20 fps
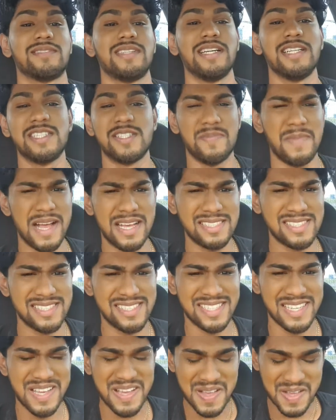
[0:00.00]
it's
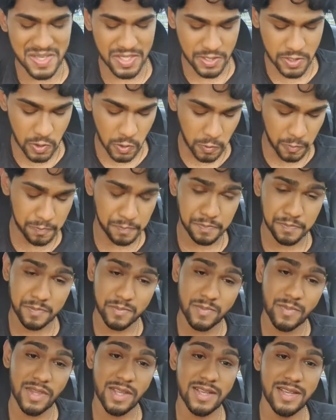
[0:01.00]
best. So
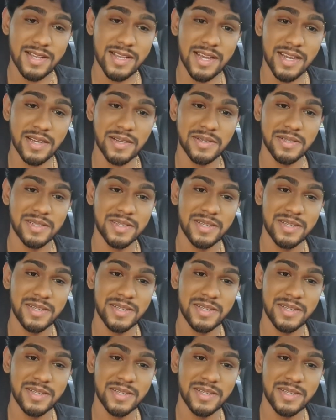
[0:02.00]
yeah,